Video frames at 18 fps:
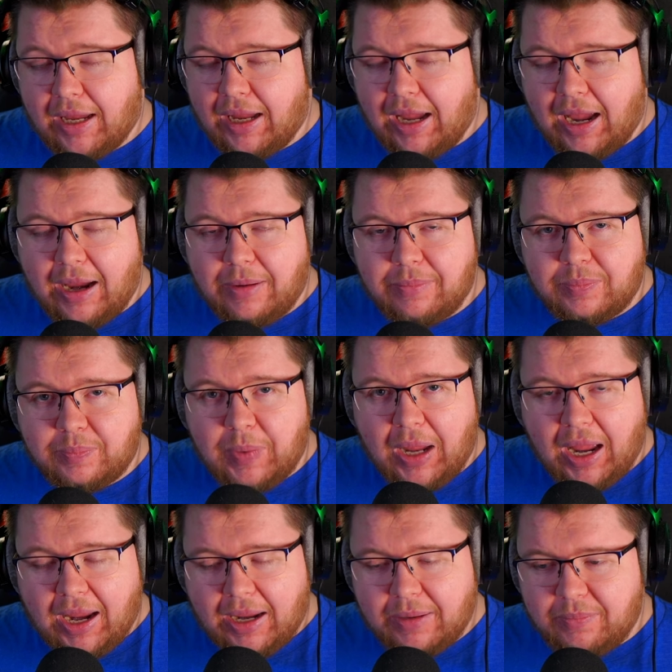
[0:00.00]

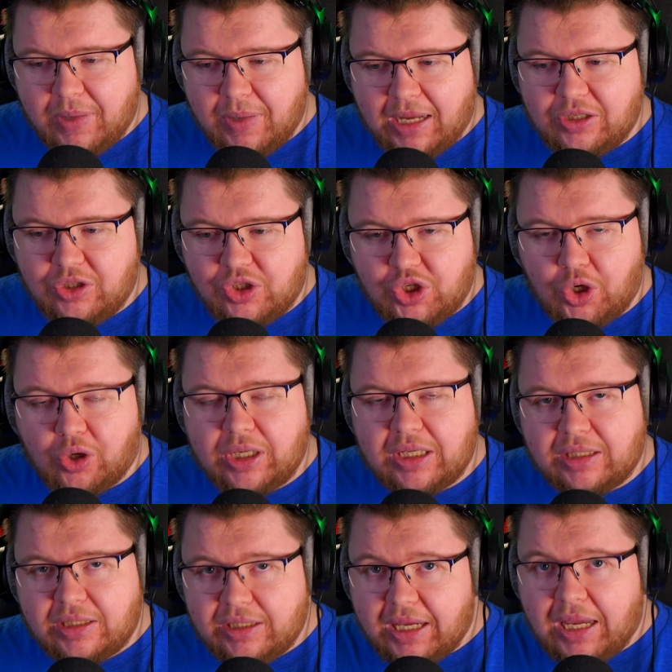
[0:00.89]
I'm
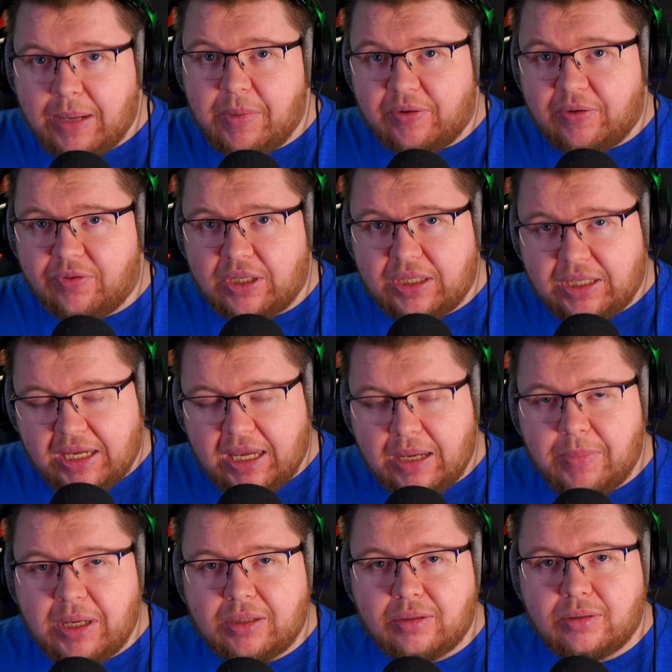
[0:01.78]
enjoying gaming for
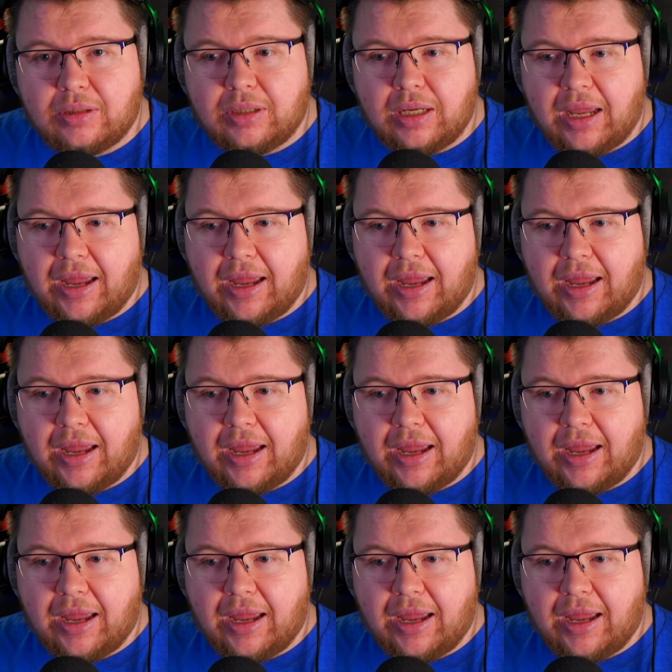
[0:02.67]
gaming.